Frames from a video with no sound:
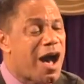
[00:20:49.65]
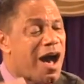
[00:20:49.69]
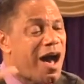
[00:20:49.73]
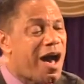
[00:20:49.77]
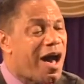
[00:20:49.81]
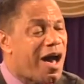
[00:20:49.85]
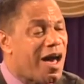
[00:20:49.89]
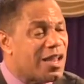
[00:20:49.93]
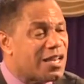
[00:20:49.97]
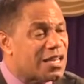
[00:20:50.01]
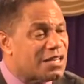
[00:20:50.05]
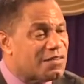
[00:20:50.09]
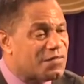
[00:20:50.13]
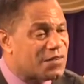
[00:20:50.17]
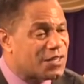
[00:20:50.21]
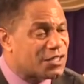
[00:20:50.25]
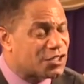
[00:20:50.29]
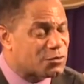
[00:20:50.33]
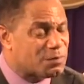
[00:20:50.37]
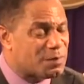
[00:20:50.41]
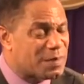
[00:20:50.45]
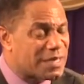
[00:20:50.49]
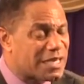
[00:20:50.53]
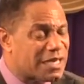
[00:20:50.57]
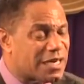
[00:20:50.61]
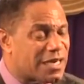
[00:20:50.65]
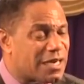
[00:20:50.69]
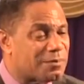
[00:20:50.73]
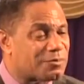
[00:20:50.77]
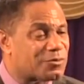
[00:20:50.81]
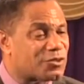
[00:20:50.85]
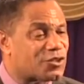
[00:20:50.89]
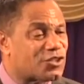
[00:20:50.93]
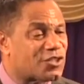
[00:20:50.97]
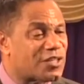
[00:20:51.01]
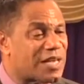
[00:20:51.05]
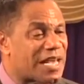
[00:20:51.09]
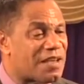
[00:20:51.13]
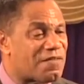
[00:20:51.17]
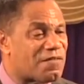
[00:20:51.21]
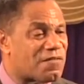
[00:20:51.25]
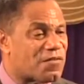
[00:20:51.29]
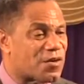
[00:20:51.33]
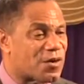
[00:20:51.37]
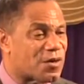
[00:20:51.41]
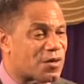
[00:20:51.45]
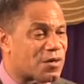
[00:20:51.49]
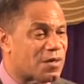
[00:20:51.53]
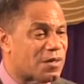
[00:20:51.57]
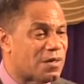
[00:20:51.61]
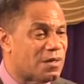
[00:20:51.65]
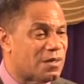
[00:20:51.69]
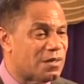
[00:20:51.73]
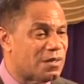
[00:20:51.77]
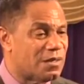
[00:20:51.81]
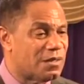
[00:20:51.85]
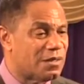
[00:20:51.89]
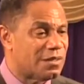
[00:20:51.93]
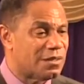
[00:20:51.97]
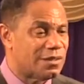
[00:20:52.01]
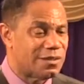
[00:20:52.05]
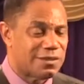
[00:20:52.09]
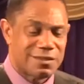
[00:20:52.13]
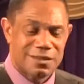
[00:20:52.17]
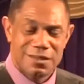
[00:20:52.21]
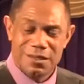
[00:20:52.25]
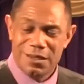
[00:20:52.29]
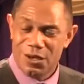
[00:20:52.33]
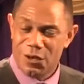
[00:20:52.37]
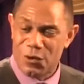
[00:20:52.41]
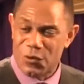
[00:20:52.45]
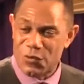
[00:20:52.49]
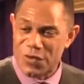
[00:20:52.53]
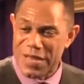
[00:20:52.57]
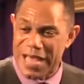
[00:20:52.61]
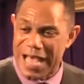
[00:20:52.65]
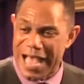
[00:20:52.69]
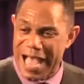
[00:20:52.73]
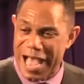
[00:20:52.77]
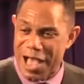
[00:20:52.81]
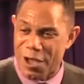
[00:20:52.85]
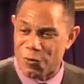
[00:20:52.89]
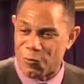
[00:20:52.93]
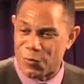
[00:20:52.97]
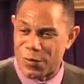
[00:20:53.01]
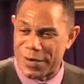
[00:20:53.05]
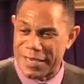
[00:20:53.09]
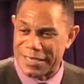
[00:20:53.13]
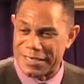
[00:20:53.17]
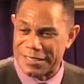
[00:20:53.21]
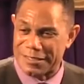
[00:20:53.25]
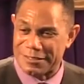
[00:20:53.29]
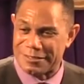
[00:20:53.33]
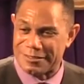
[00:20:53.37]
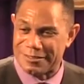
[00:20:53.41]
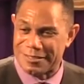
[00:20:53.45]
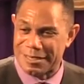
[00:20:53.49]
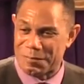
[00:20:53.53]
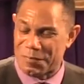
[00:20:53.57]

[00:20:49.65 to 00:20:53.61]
all of us become safer on the highways.